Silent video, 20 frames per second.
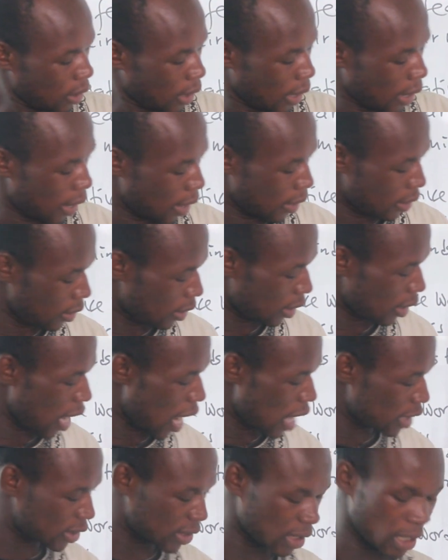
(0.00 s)
And the
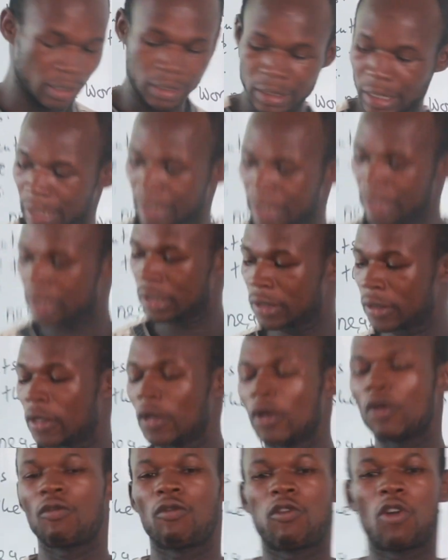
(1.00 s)
last thing is
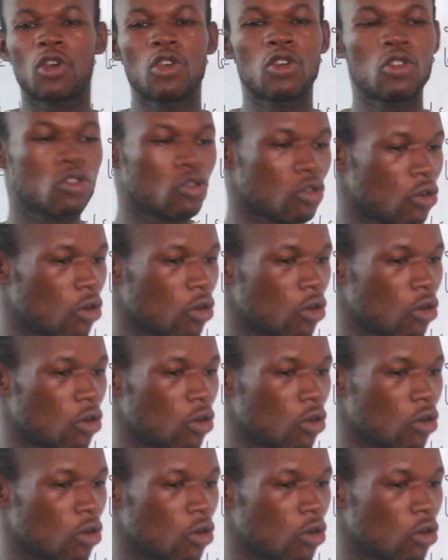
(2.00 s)
for you to